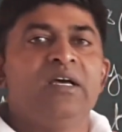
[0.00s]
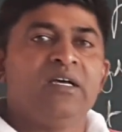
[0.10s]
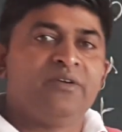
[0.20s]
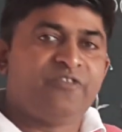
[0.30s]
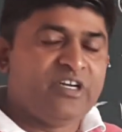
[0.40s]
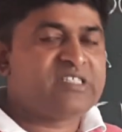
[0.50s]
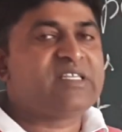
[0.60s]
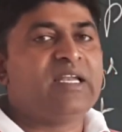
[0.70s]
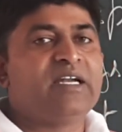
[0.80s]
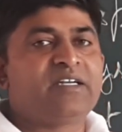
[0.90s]
finish the
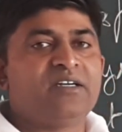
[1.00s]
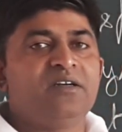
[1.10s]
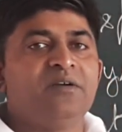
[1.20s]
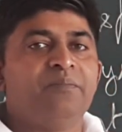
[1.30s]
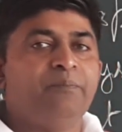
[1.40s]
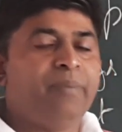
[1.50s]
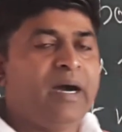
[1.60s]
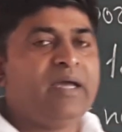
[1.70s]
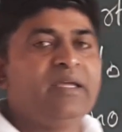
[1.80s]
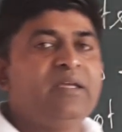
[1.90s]
letter
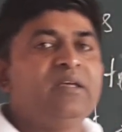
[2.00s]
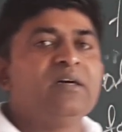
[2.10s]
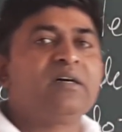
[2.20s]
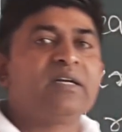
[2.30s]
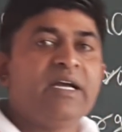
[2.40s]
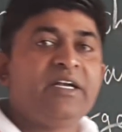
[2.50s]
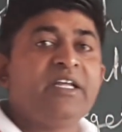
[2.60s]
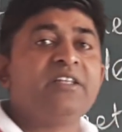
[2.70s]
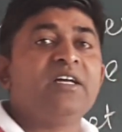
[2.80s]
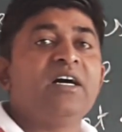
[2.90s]
by writing
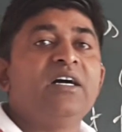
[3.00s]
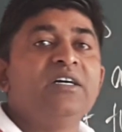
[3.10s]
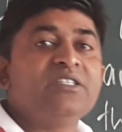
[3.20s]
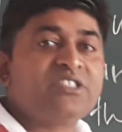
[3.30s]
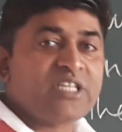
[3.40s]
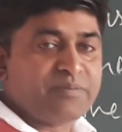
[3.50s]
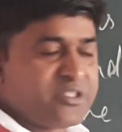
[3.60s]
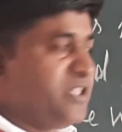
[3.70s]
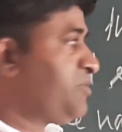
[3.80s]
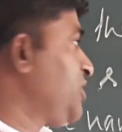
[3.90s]
the
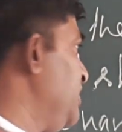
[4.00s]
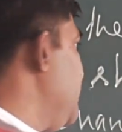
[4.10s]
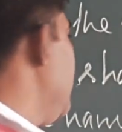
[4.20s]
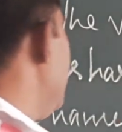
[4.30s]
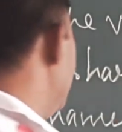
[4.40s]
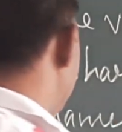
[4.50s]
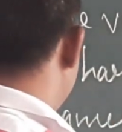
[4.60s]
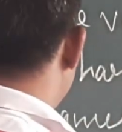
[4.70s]
subscription, and it